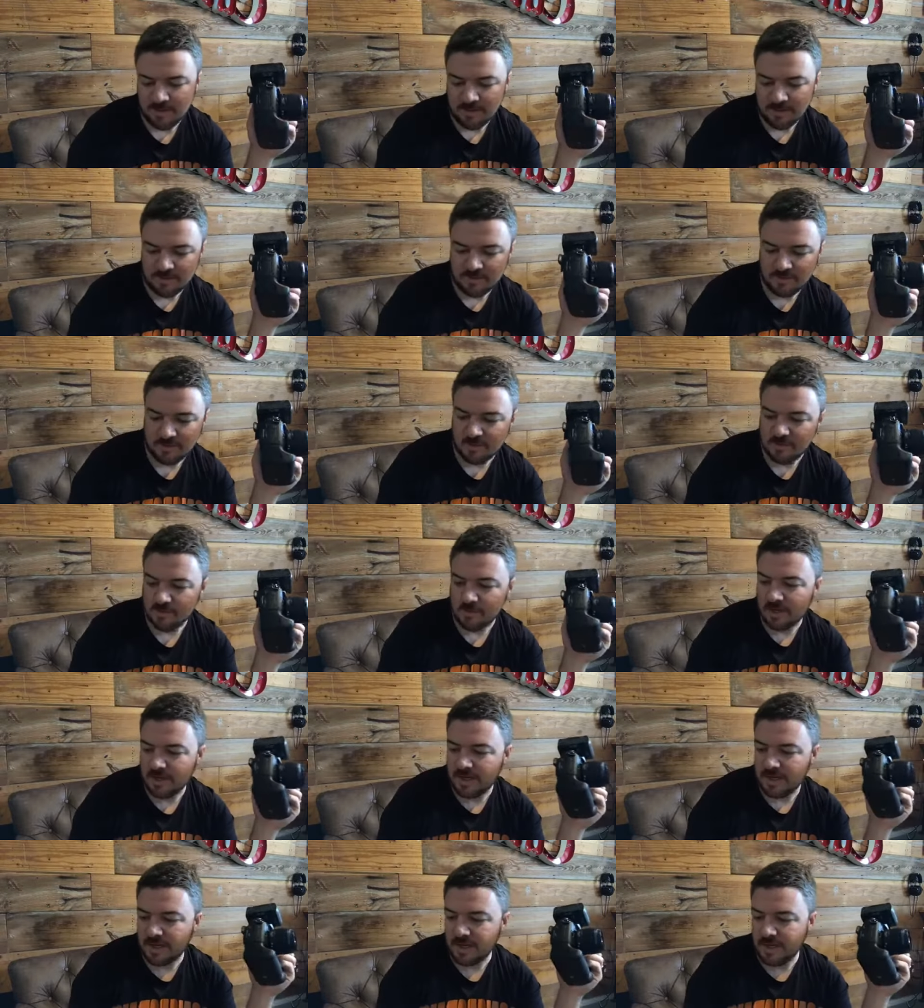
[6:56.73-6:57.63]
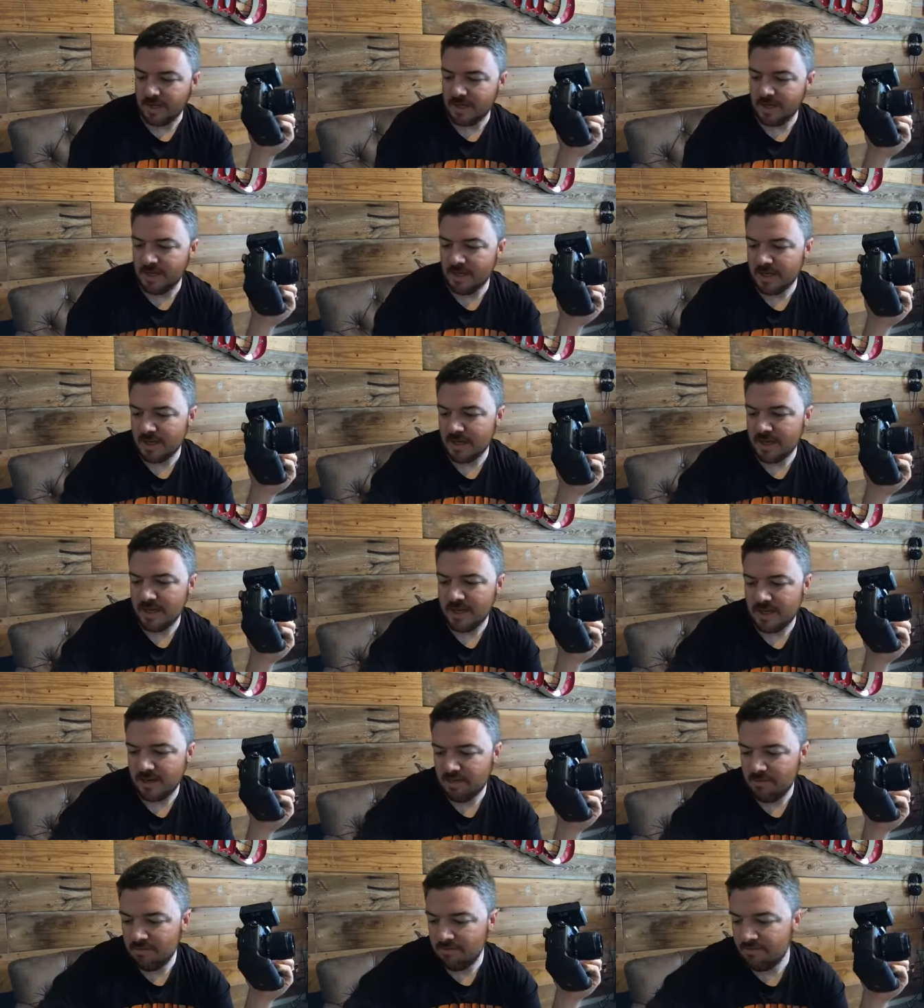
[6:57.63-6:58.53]
So I
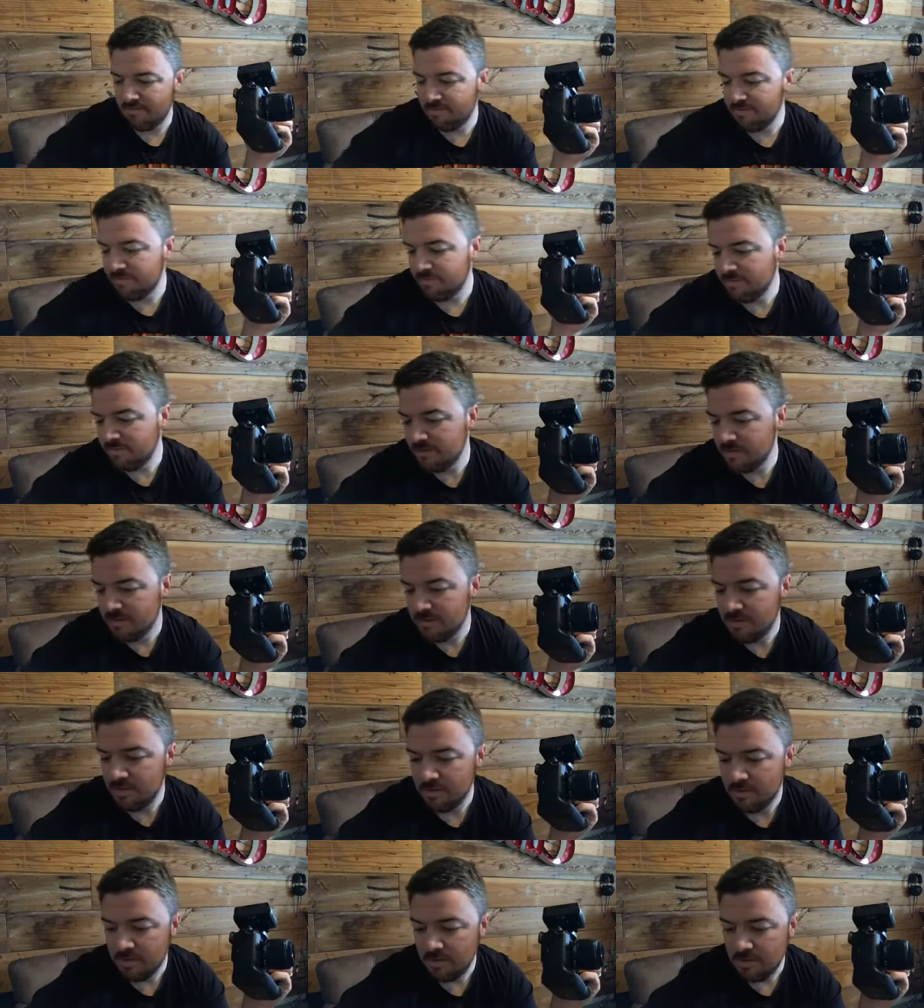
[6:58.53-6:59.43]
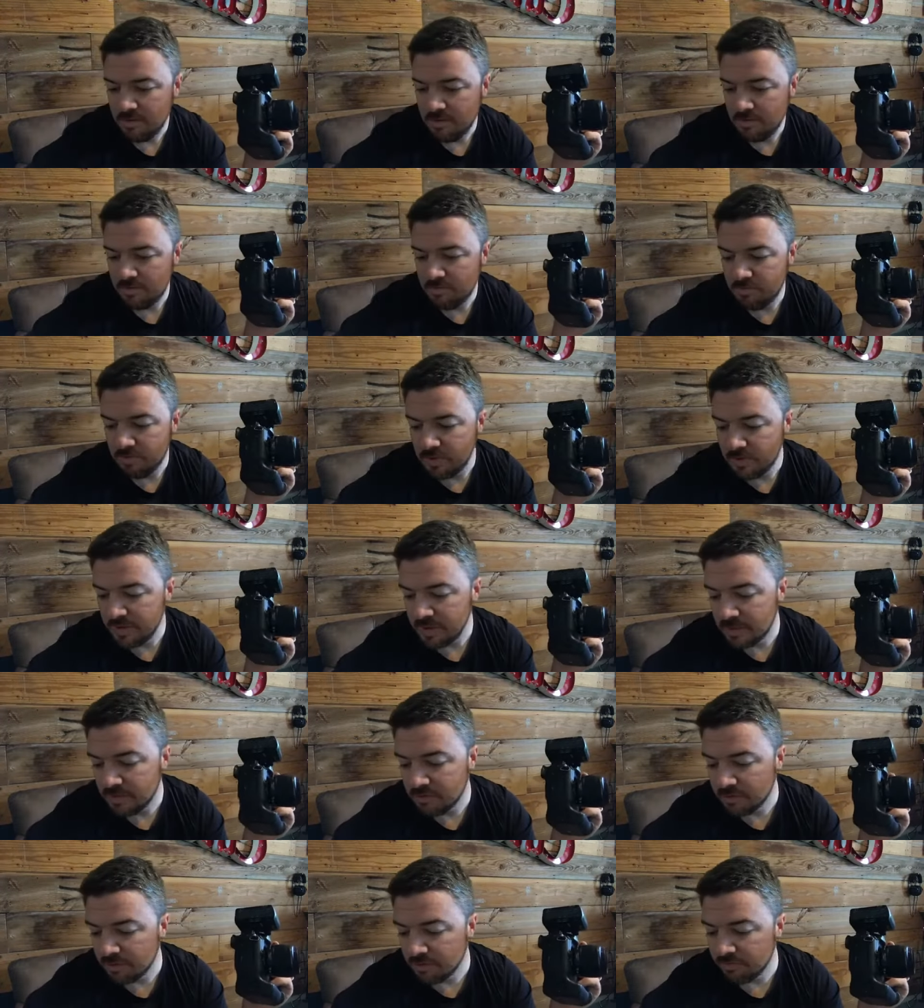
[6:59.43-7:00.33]
have really
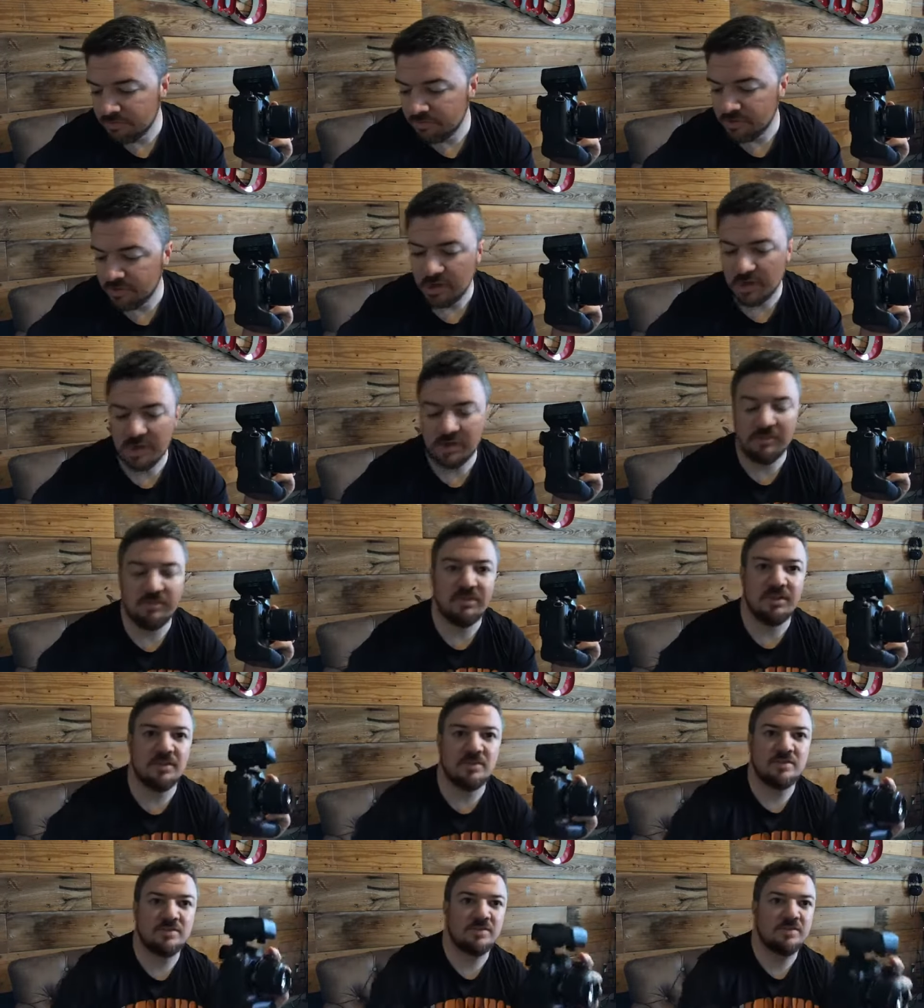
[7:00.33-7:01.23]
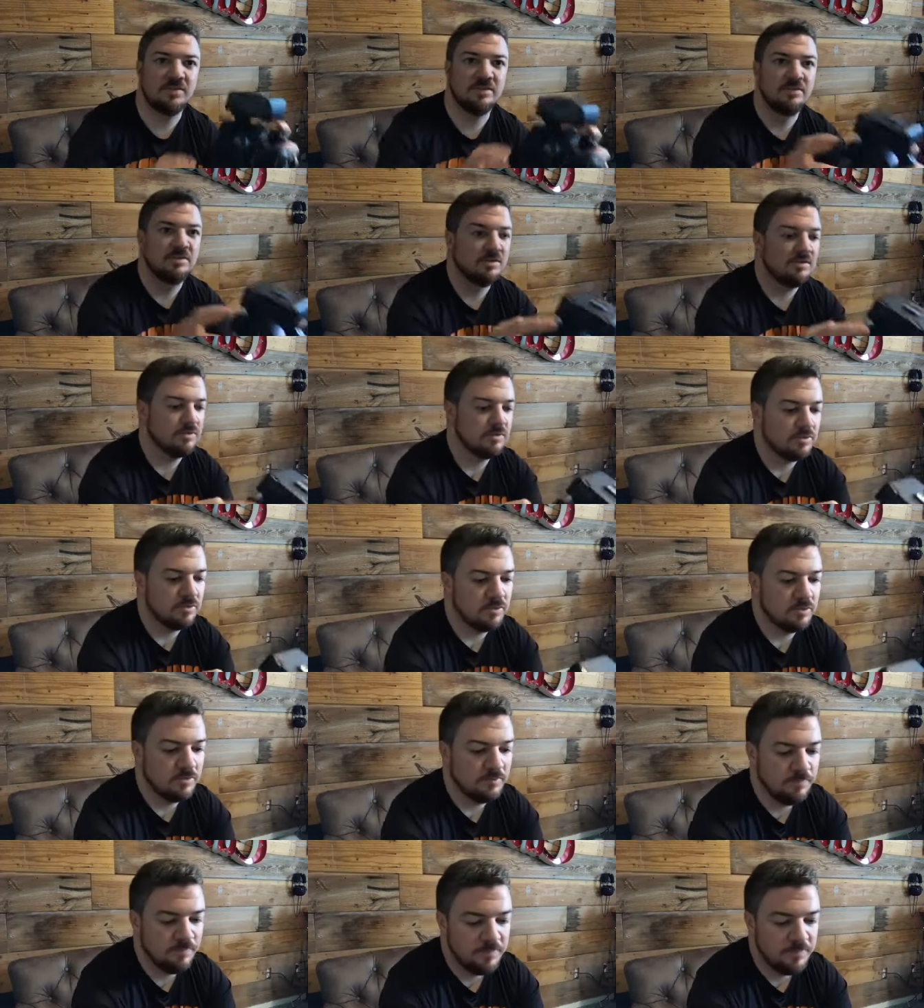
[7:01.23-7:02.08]
grown fond of this little